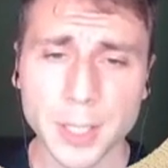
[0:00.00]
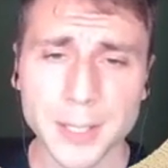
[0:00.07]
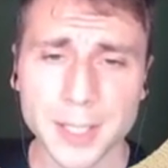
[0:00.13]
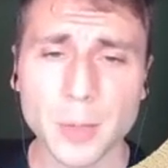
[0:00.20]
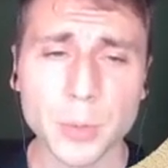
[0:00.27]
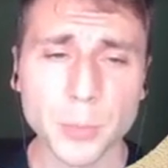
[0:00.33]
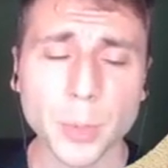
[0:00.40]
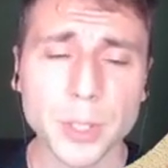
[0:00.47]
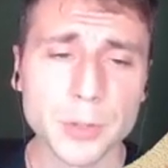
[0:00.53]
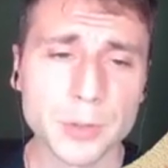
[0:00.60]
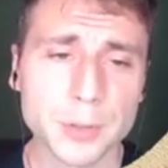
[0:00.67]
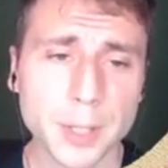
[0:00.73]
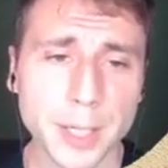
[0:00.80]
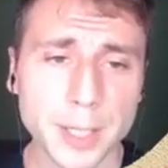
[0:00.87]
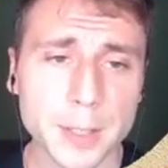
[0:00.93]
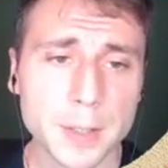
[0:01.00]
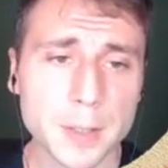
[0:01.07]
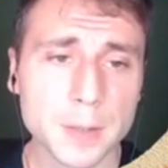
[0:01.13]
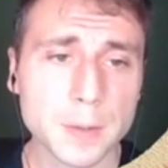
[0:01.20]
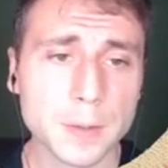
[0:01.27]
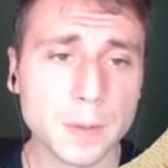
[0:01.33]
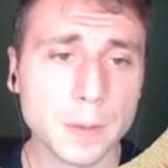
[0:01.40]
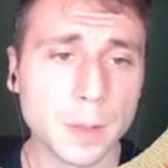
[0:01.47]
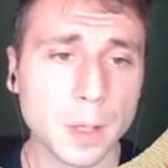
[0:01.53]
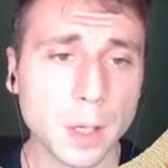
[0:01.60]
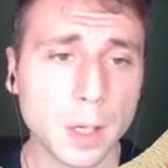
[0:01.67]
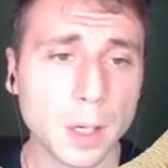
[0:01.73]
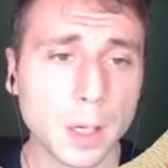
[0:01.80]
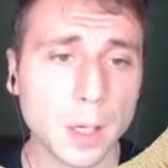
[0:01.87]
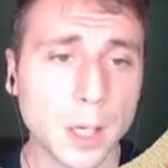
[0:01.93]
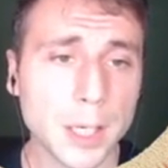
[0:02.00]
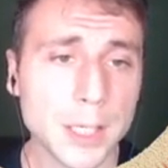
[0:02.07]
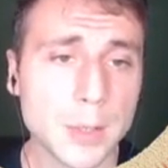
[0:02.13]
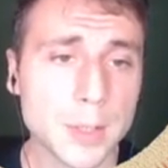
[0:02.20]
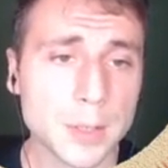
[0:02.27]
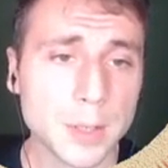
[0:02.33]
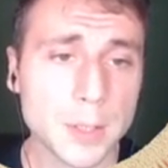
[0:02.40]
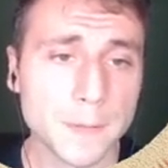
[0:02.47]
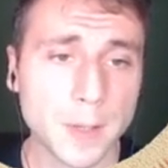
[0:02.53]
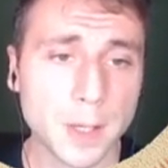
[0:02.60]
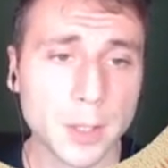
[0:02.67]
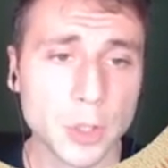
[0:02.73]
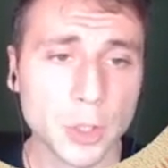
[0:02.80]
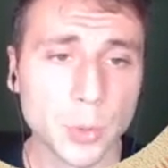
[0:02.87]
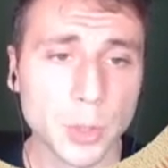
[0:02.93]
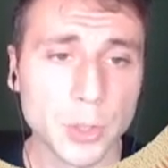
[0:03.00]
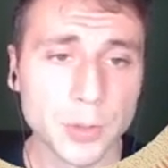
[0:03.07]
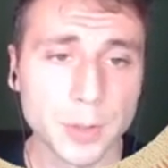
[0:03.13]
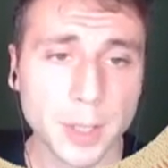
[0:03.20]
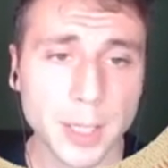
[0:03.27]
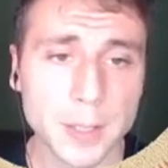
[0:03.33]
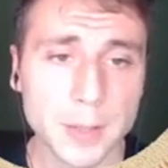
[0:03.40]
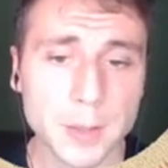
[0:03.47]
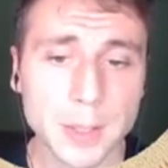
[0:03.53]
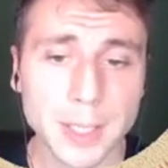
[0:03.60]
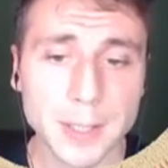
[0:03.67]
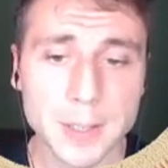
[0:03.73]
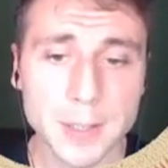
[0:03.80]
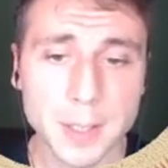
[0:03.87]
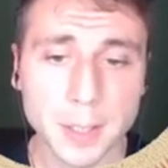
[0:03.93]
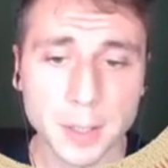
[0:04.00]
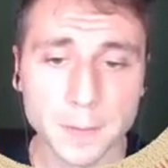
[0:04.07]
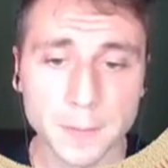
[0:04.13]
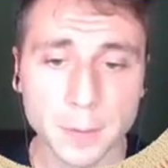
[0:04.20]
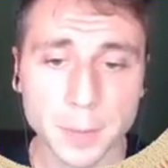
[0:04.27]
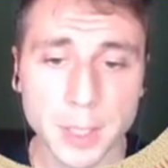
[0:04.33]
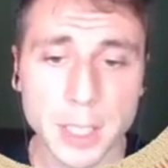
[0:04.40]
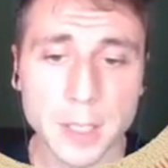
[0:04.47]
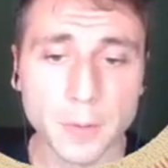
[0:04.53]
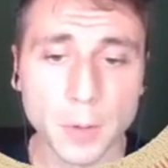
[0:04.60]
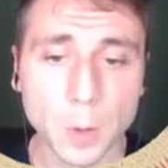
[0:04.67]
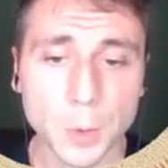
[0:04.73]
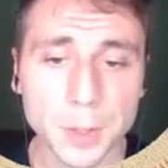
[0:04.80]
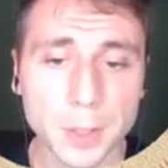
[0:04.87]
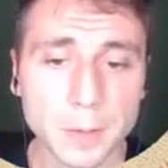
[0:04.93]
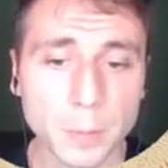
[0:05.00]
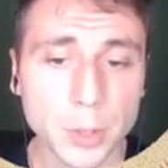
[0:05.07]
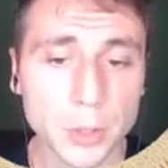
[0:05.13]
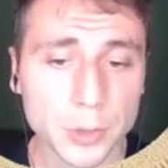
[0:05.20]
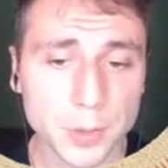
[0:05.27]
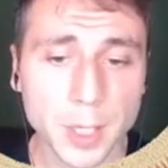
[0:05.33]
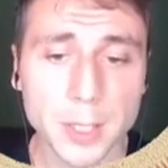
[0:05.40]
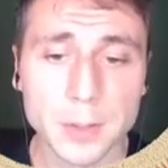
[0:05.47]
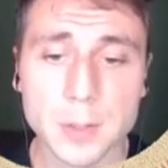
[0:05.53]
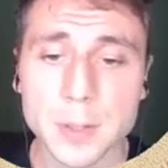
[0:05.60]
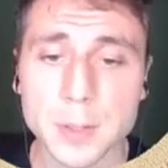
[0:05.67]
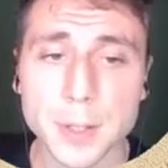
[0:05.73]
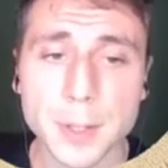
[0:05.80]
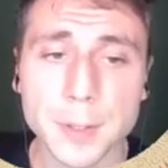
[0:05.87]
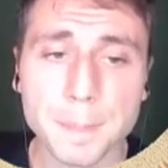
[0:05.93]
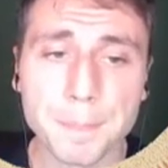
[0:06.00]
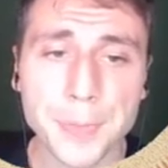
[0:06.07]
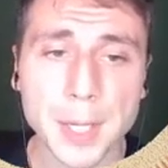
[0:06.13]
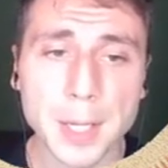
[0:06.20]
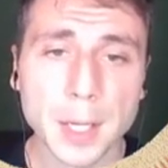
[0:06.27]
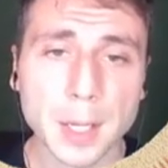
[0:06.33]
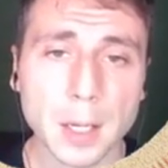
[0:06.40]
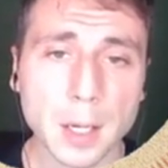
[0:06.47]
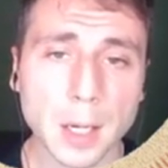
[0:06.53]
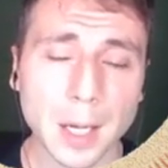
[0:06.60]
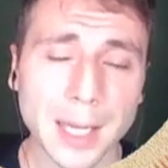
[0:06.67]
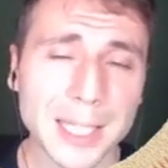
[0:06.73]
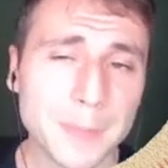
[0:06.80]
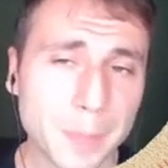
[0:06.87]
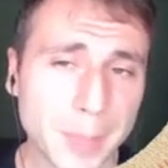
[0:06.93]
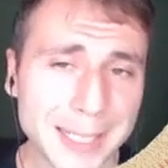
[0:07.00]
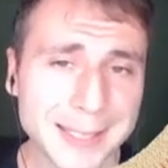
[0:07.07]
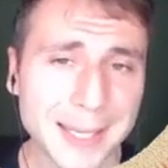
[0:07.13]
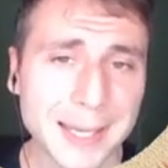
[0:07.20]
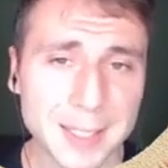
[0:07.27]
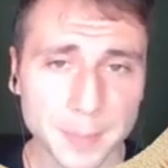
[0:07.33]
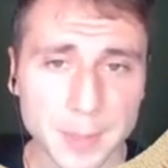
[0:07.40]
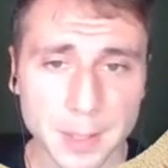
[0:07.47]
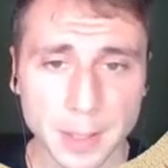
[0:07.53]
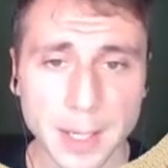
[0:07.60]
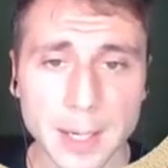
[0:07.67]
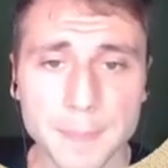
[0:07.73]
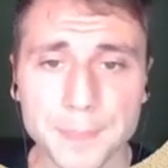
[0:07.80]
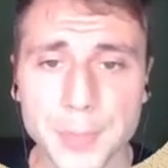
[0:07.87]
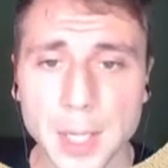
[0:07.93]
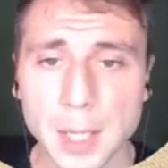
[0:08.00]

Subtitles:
and now we're trying to, using this function, we're trying to get secret from key vault. We're trying to do it. It might take some time.